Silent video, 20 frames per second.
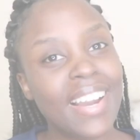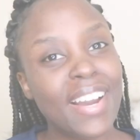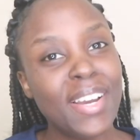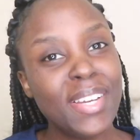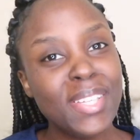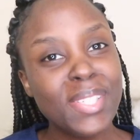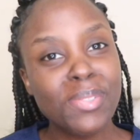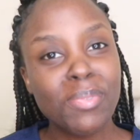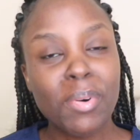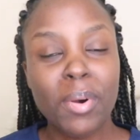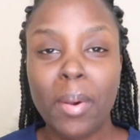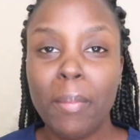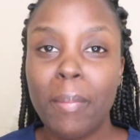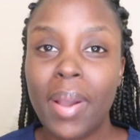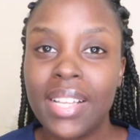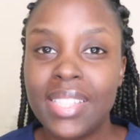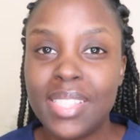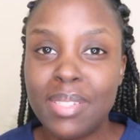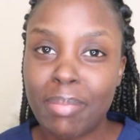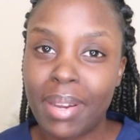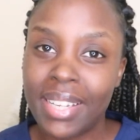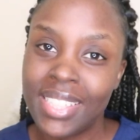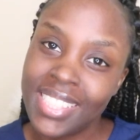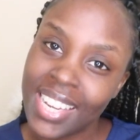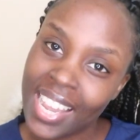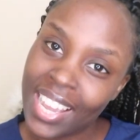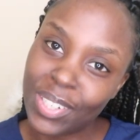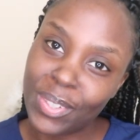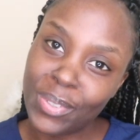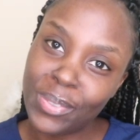guys, welcome back to my
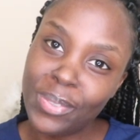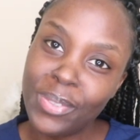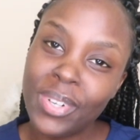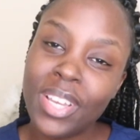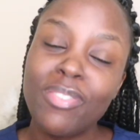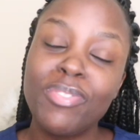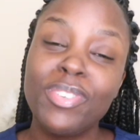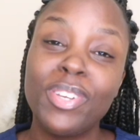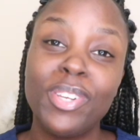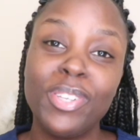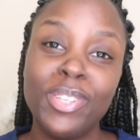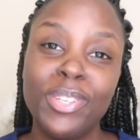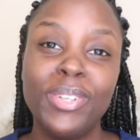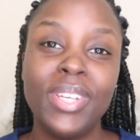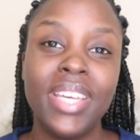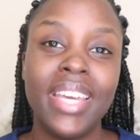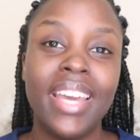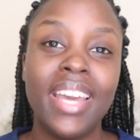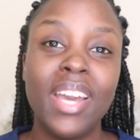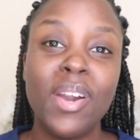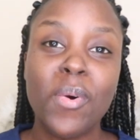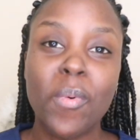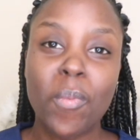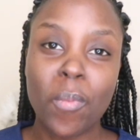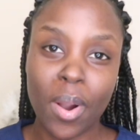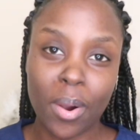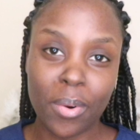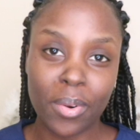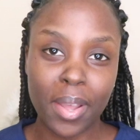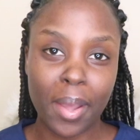channel. If you're new here,
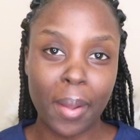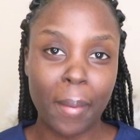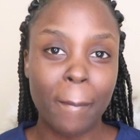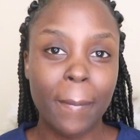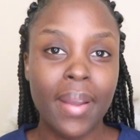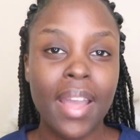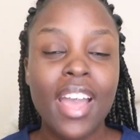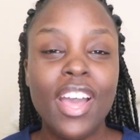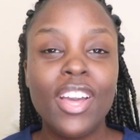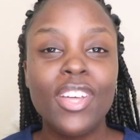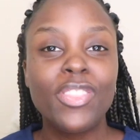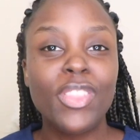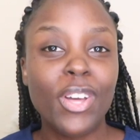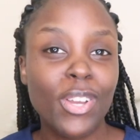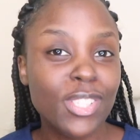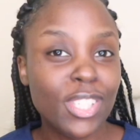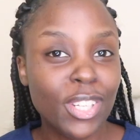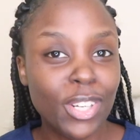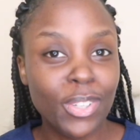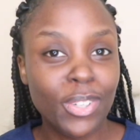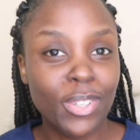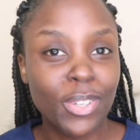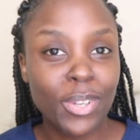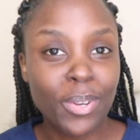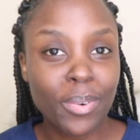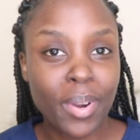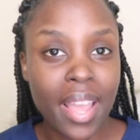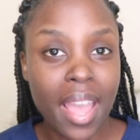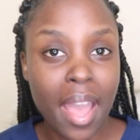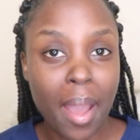welcome. Those that don't know
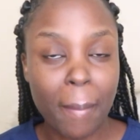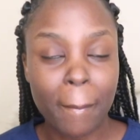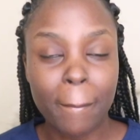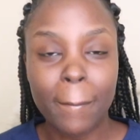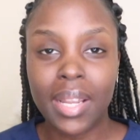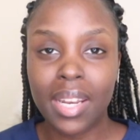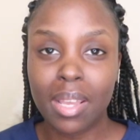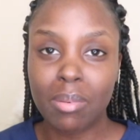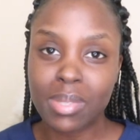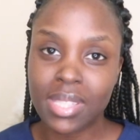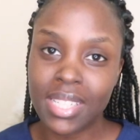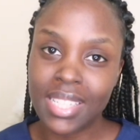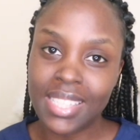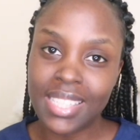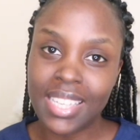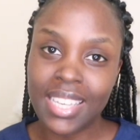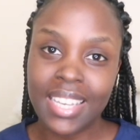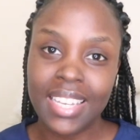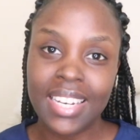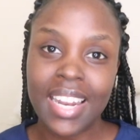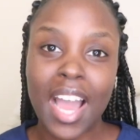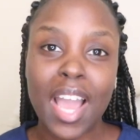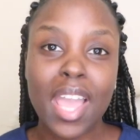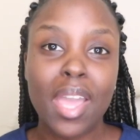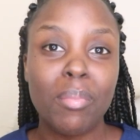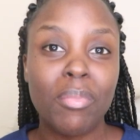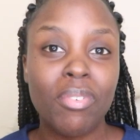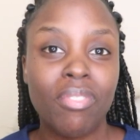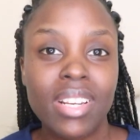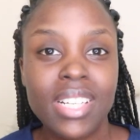who I am, my name's Nadine. I
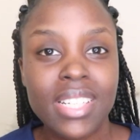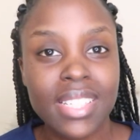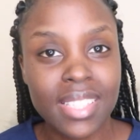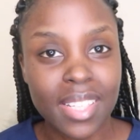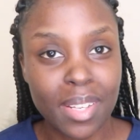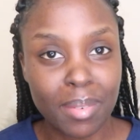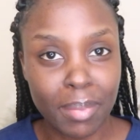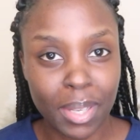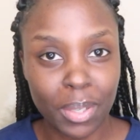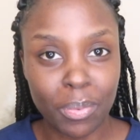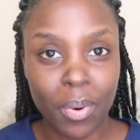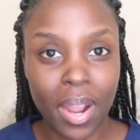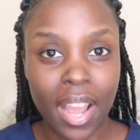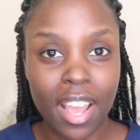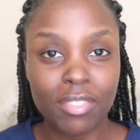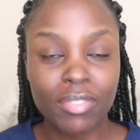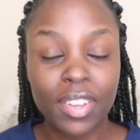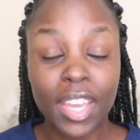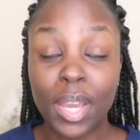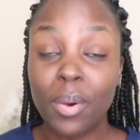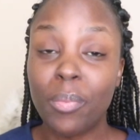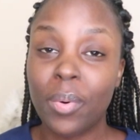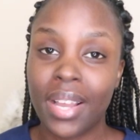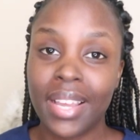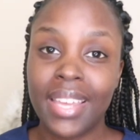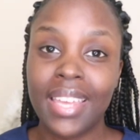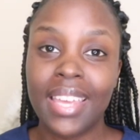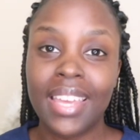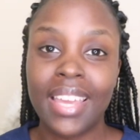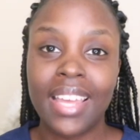am a registered midwife here
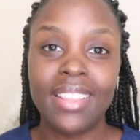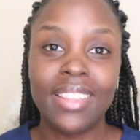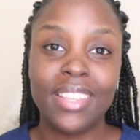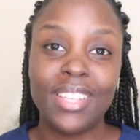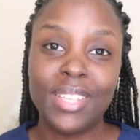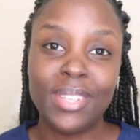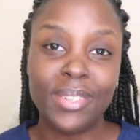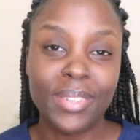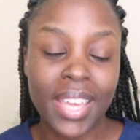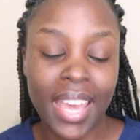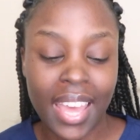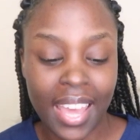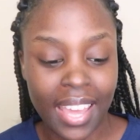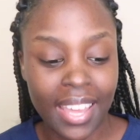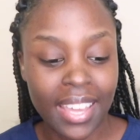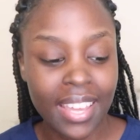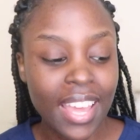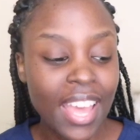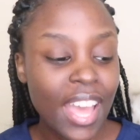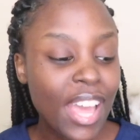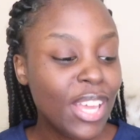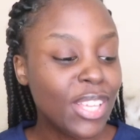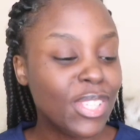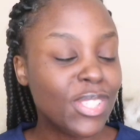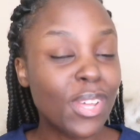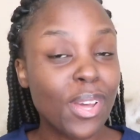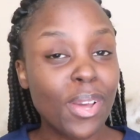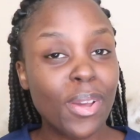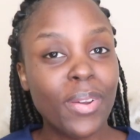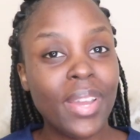working in the UK.
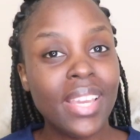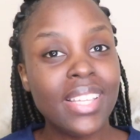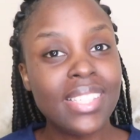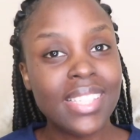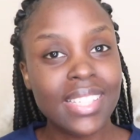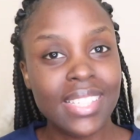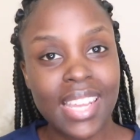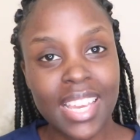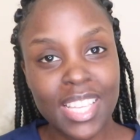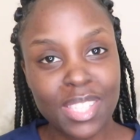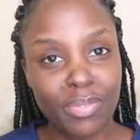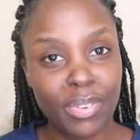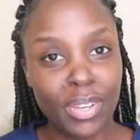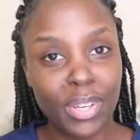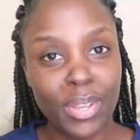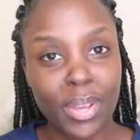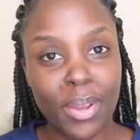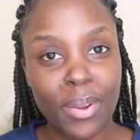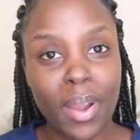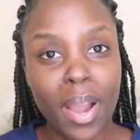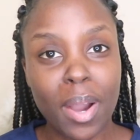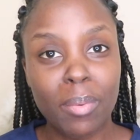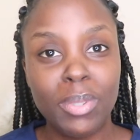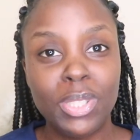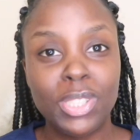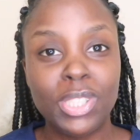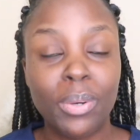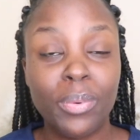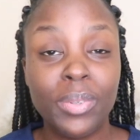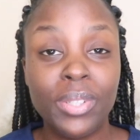So in today's video, I'll be
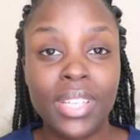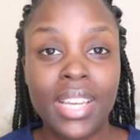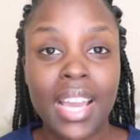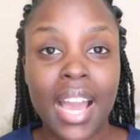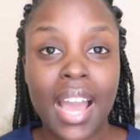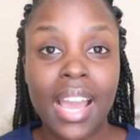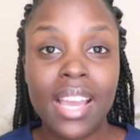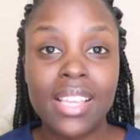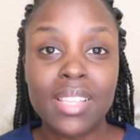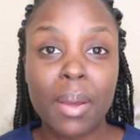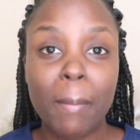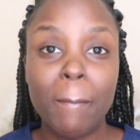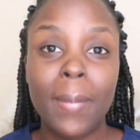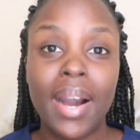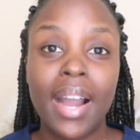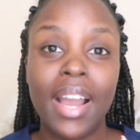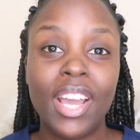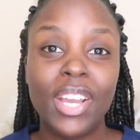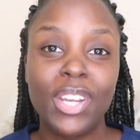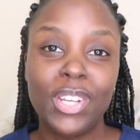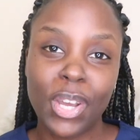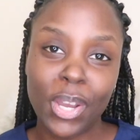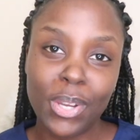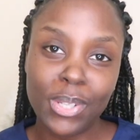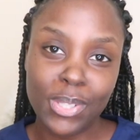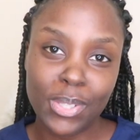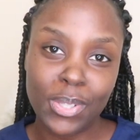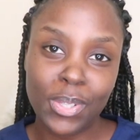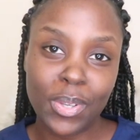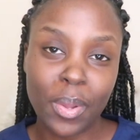showing you guys my
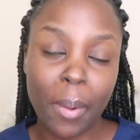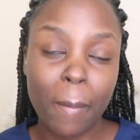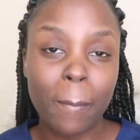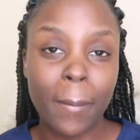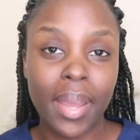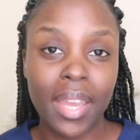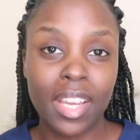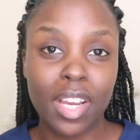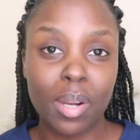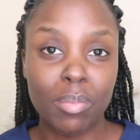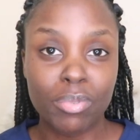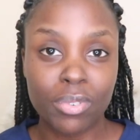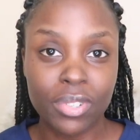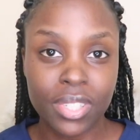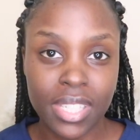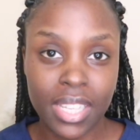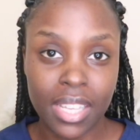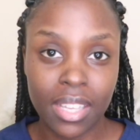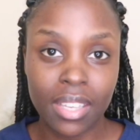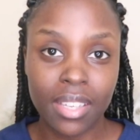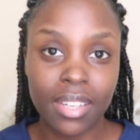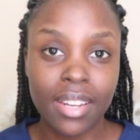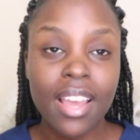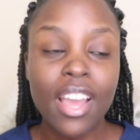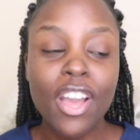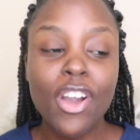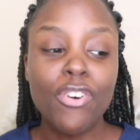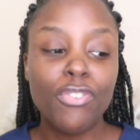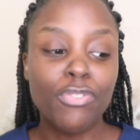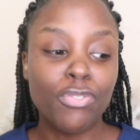go-to makeup routine
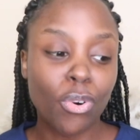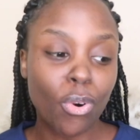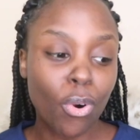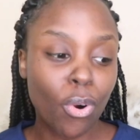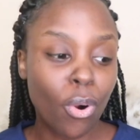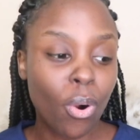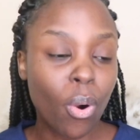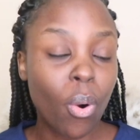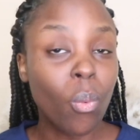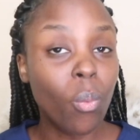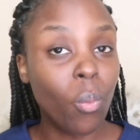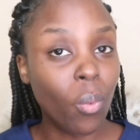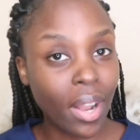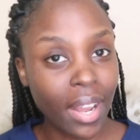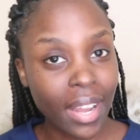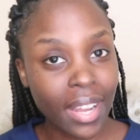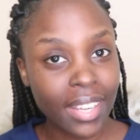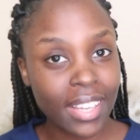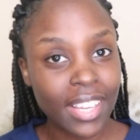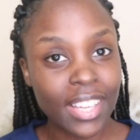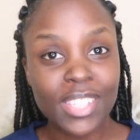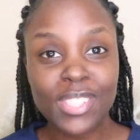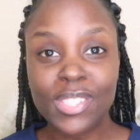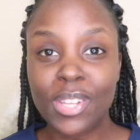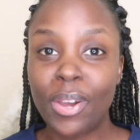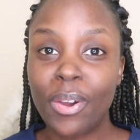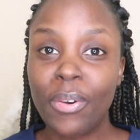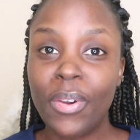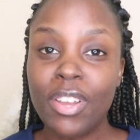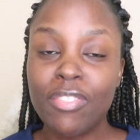for work.
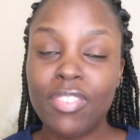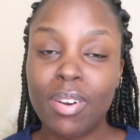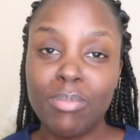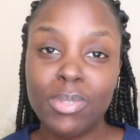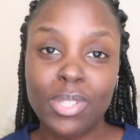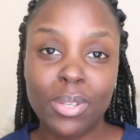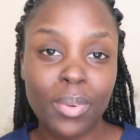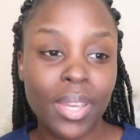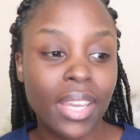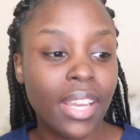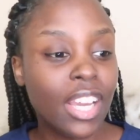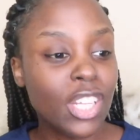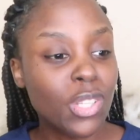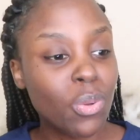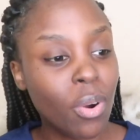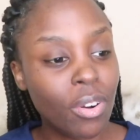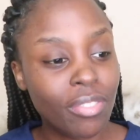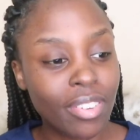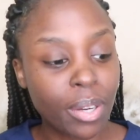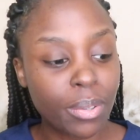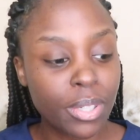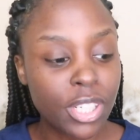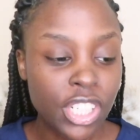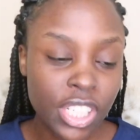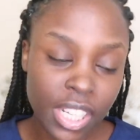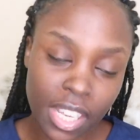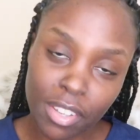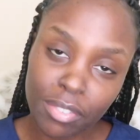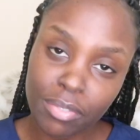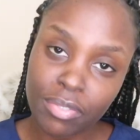So if I'm doing a 12-hour
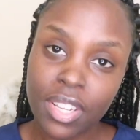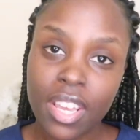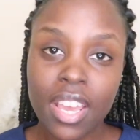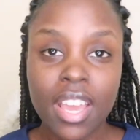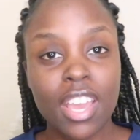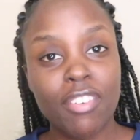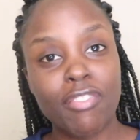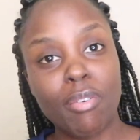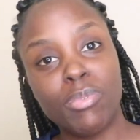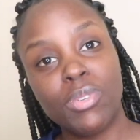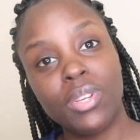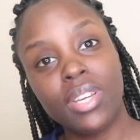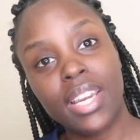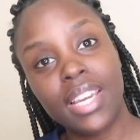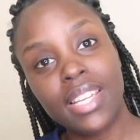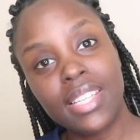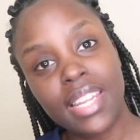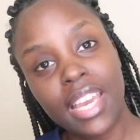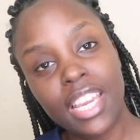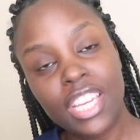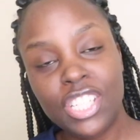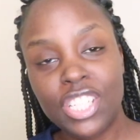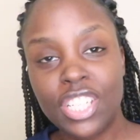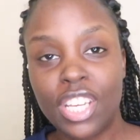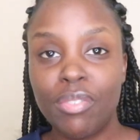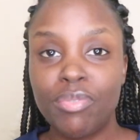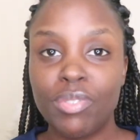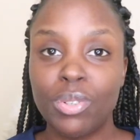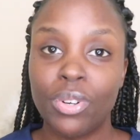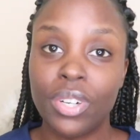shift, if I'm doing a day
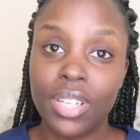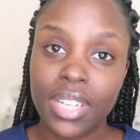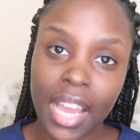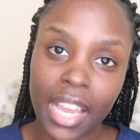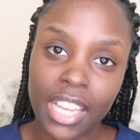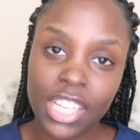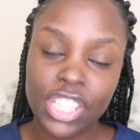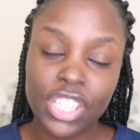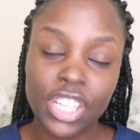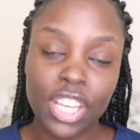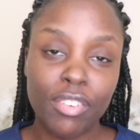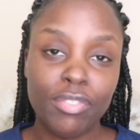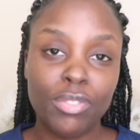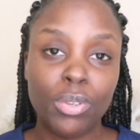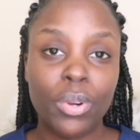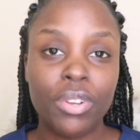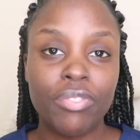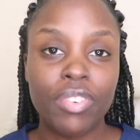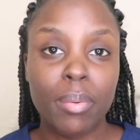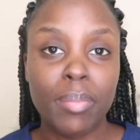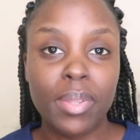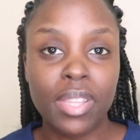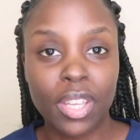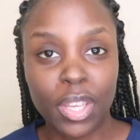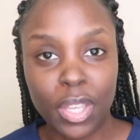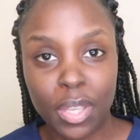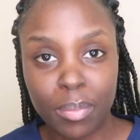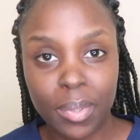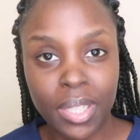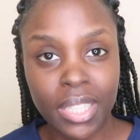shift or a night shift, or if I'm in the
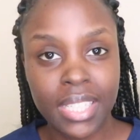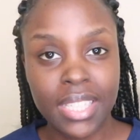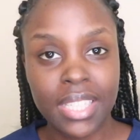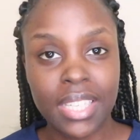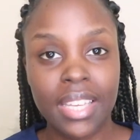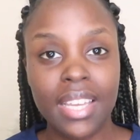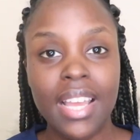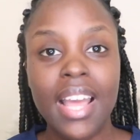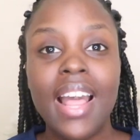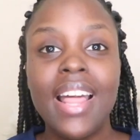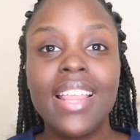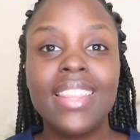community,